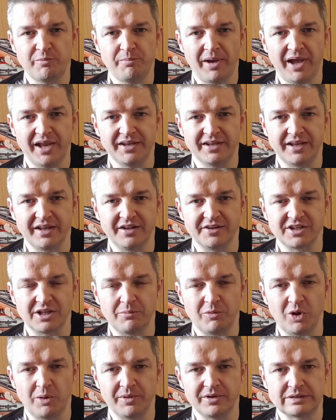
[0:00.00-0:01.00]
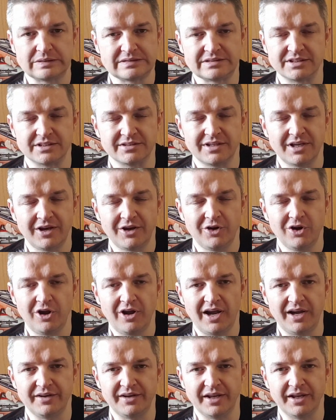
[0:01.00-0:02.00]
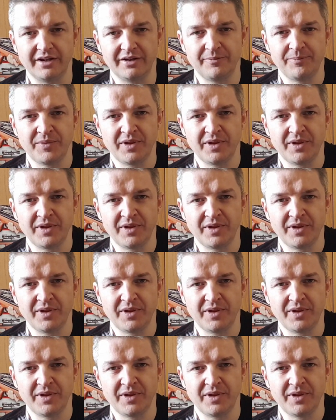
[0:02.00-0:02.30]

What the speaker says: painkillers at the moment, which is not ideal.